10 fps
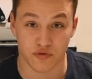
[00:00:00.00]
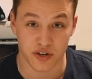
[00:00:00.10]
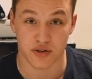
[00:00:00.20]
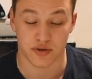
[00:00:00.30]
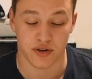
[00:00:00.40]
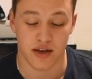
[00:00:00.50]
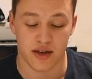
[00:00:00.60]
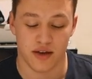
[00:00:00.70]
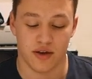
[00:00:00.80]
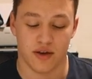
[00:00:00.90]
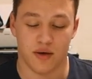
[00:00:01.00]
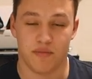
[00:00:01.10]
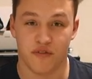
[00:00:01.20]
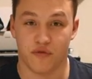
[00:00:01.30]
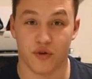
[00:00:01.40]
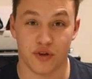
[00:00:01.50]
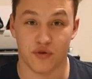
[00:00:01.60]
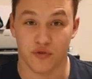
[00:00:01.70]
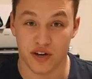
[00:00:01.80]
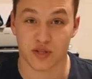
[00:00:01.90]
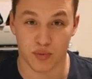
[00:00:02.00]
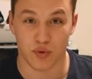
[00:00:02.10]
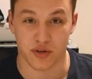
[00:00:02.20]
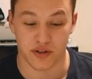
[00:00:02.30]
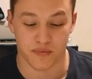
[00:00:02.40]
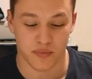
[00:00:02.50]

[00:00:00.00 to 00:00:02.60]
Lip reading: reel before you respool it.